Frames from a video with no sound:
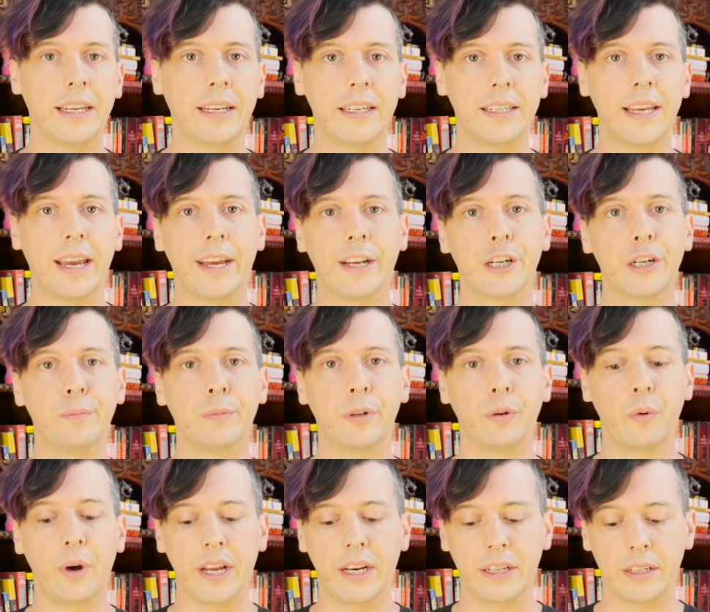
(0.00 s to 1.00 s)
a tangible
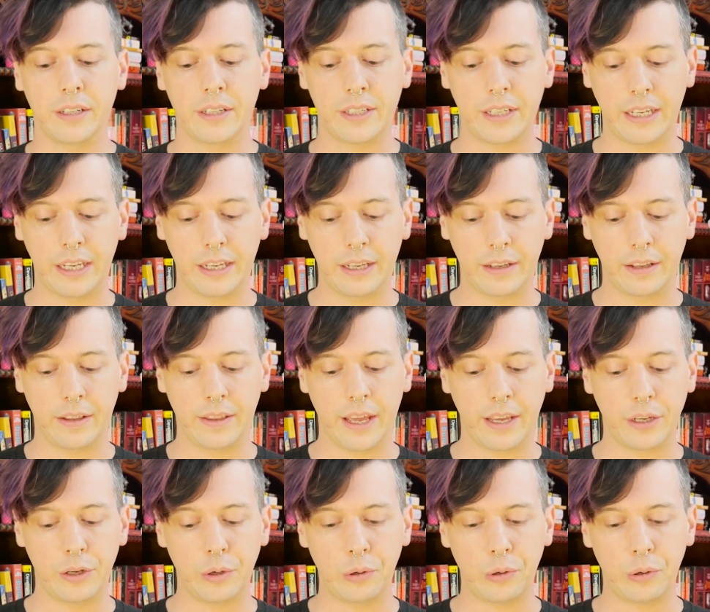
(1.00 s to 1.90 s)
way to see that you